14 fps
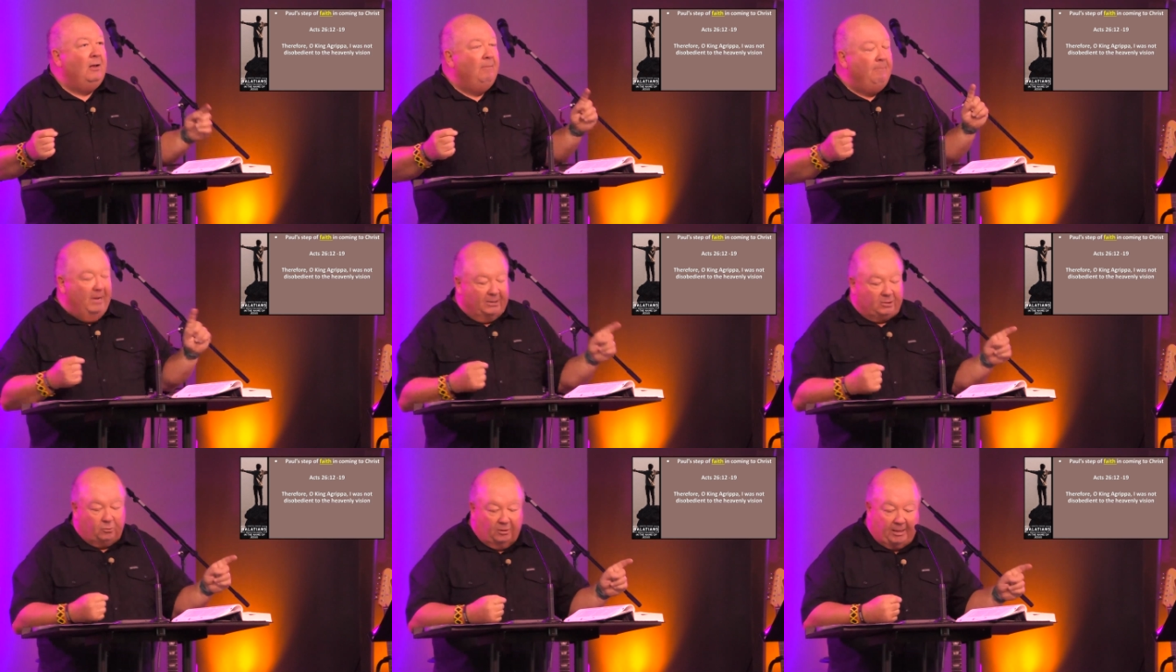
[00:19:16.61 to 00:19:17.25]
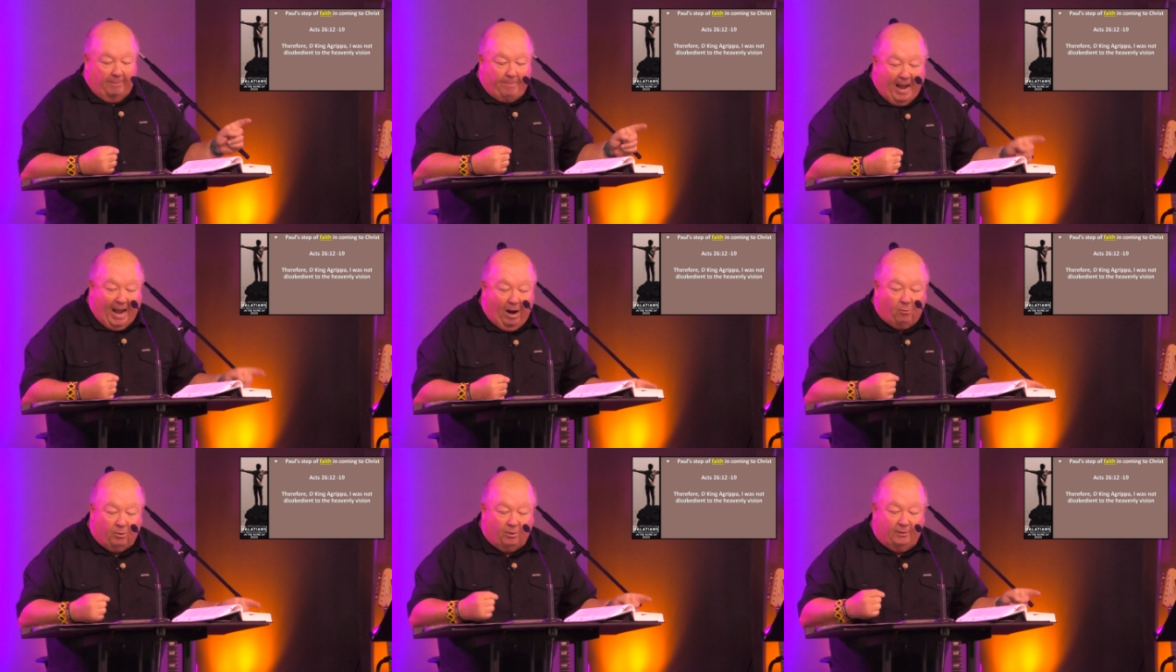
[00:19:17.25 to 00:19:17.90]
mixed with the
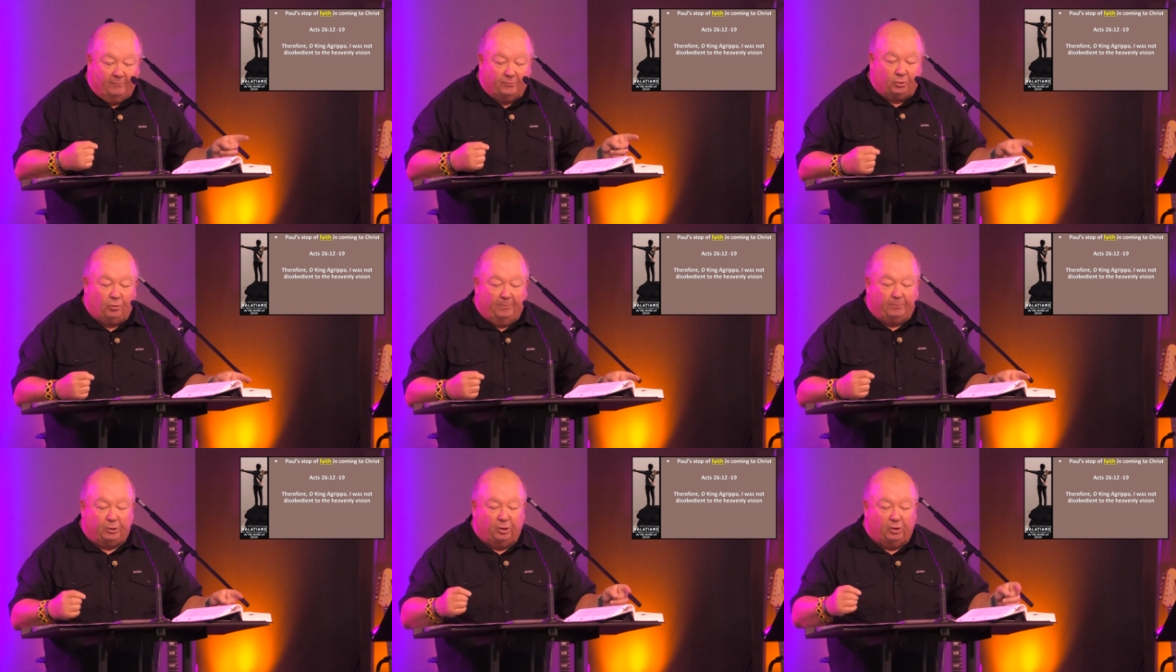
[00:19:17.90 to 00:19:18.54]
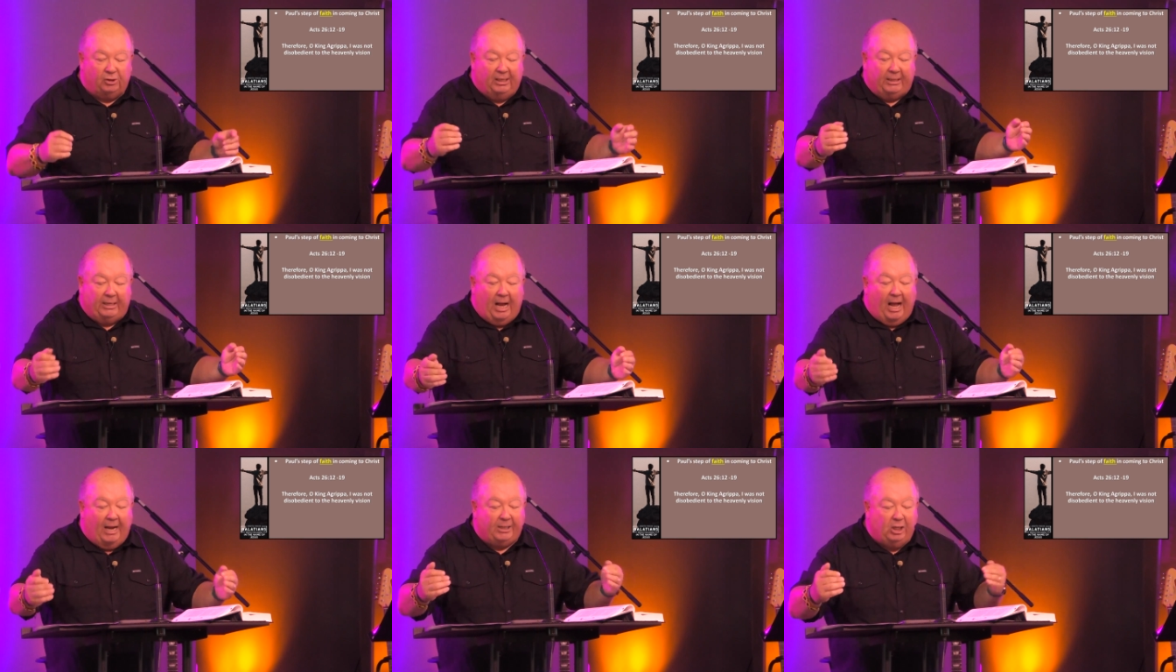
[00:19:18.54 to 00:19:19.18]
power of scriptures that
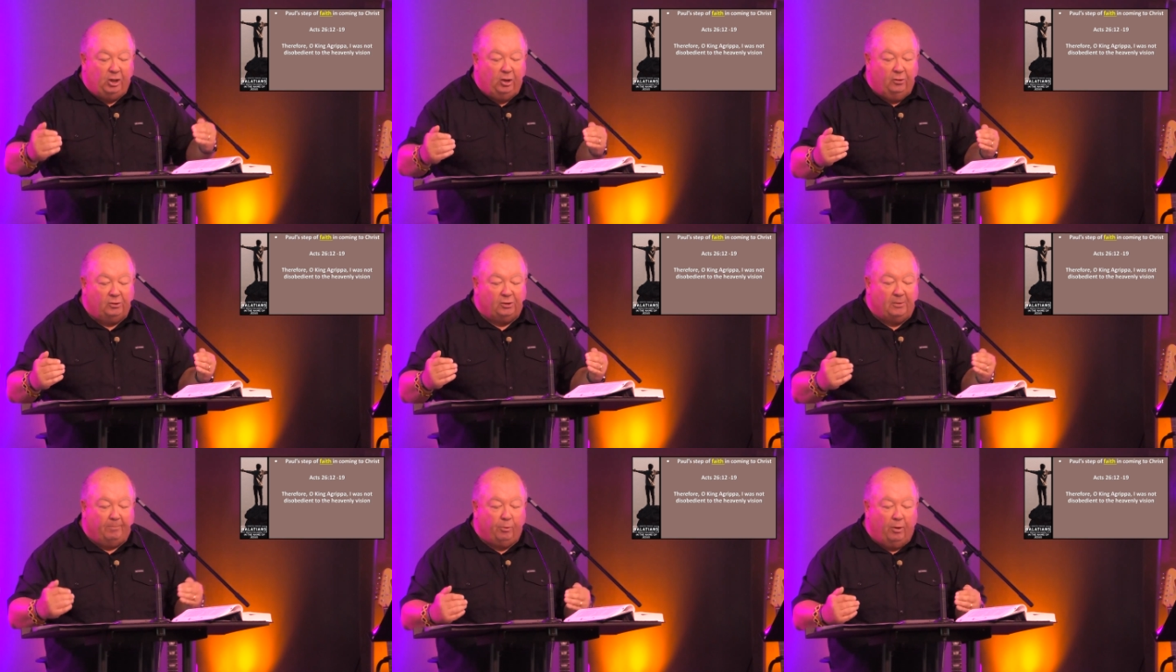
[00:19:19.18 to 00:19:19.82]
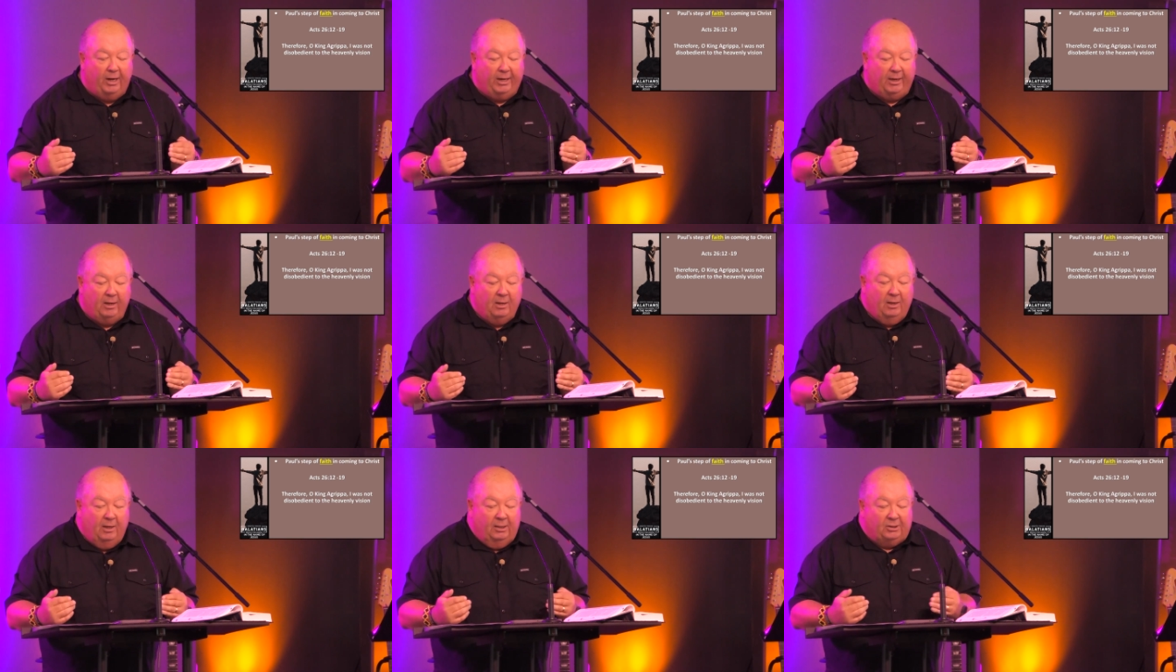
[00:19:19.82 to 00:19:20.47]
God can use to bring
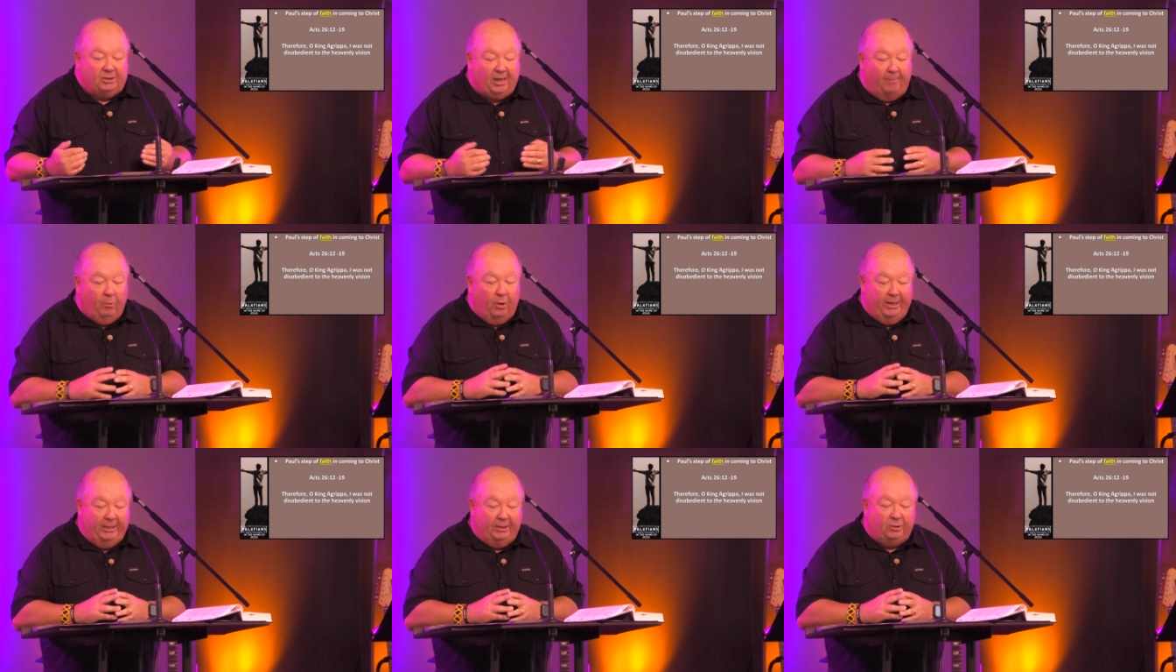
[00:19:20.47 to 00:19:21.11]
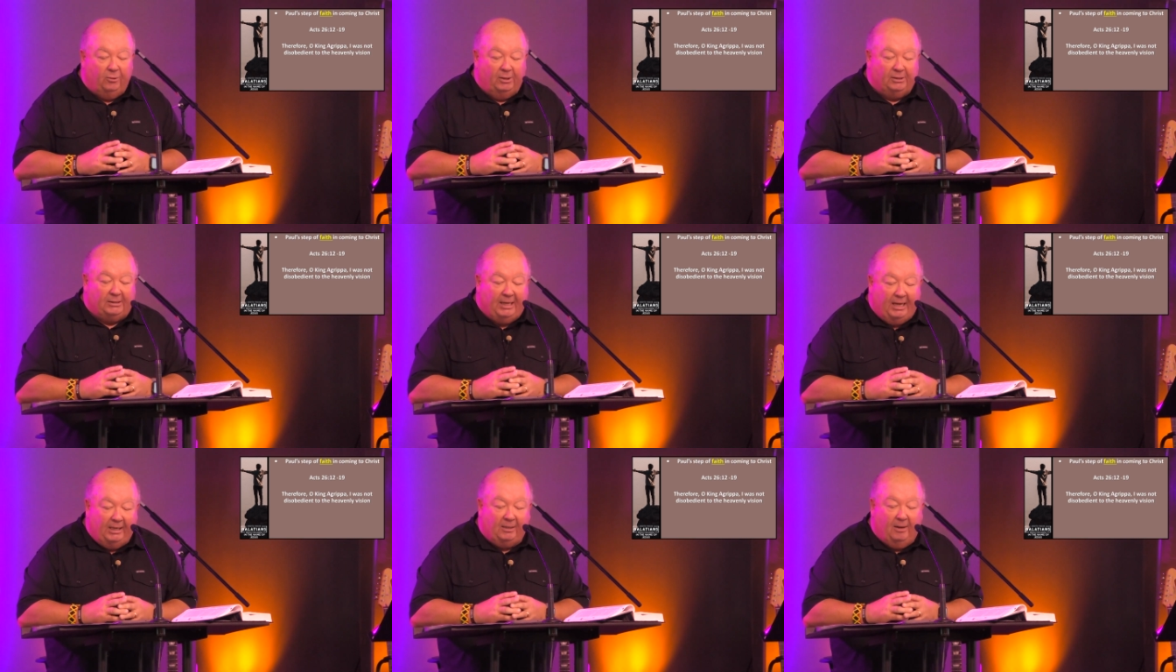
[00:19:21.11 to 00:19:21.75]
someone into his
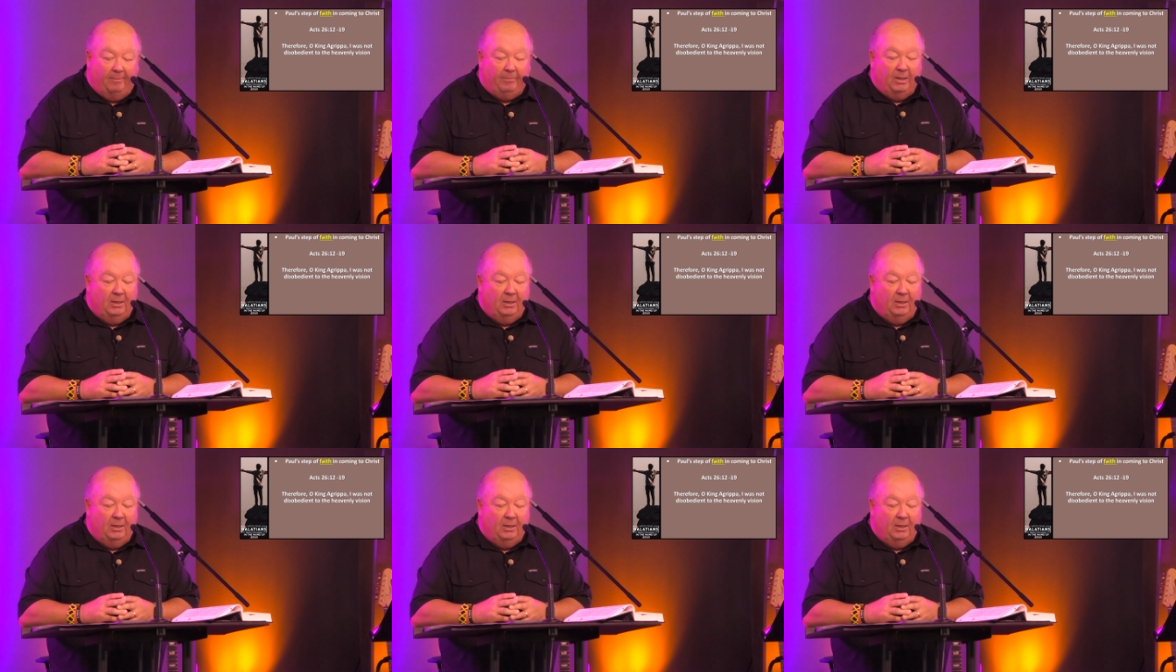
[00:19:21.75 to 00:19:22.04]
kingdom.